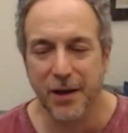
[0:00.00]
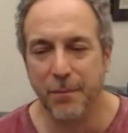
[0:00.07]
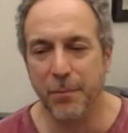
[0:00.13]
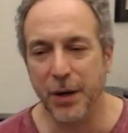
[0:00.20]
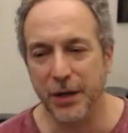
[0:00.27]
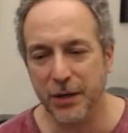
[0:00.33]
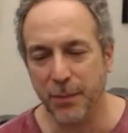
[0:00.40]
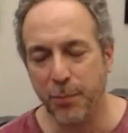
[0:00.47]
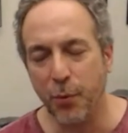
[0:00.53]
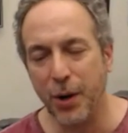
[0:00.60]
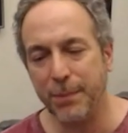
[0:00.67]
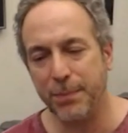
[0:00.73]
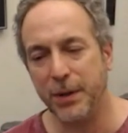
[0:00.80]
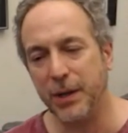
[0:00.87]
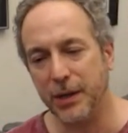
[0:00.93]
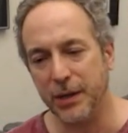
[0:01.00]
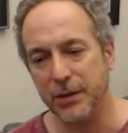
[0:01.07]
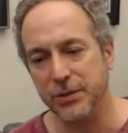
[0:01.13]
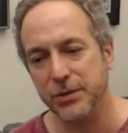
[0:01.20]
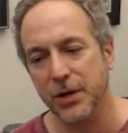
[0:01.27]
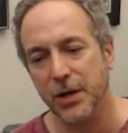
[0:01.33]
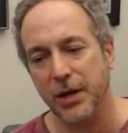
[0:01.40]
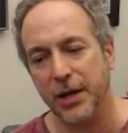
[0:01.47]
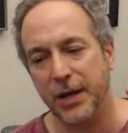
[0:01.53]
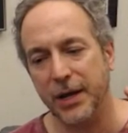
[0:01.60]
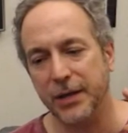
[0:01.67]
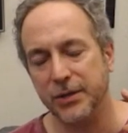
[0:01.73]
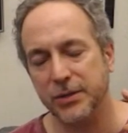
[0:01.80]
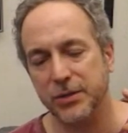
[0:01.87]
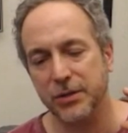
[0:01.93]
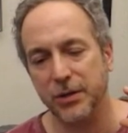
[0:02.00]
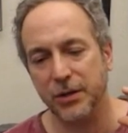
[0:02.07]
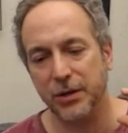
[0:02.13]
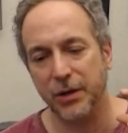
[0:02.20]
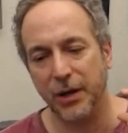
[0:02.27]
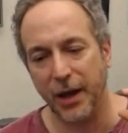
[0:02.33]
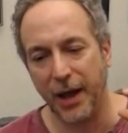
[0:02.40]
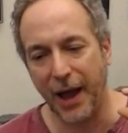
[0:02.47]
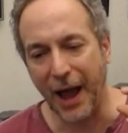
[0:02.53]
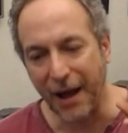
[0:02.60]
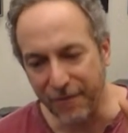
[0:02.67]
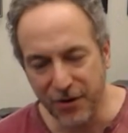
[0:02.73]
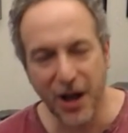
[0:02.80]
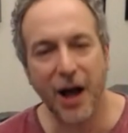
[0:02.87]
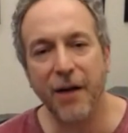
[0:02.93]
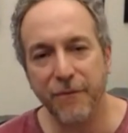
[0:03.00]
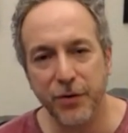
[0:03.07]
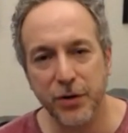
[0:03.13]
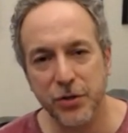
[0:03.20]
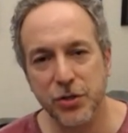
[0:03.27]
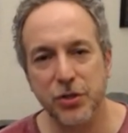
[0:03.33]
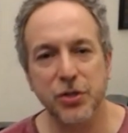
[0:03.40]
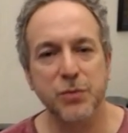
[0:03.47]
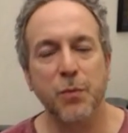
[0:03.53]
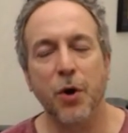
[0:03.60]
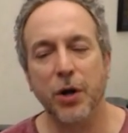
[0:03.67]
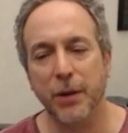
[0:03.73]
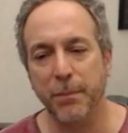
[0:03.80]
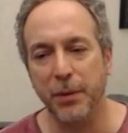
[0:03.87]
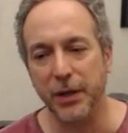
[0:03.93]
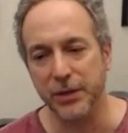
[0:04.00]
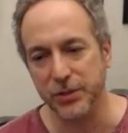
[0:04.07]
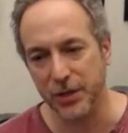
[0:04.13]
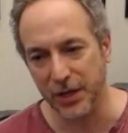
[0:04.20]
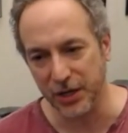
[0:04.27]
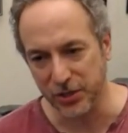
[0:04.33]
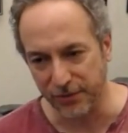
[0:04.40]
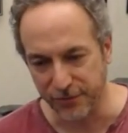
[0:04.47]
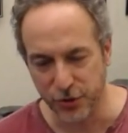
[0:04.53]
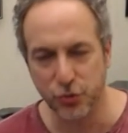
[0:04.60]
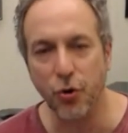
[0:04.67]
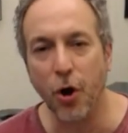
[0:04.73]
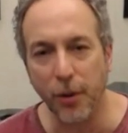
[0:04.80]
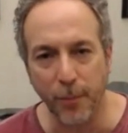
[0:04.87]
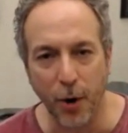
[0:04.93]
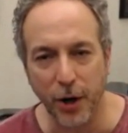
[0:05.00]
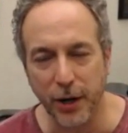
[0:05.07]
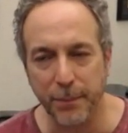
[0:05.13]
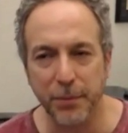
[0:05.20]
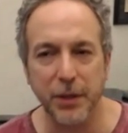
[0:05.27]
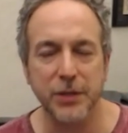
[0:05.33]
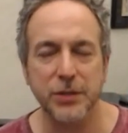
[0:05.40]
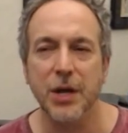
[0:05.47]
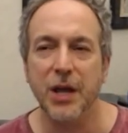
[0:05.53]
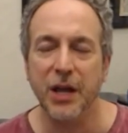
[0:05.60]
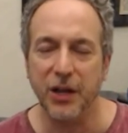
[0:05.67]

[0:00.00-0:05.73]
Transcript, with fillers: But the point being is, is have confidence in this marketplace. It's a strong marketplace.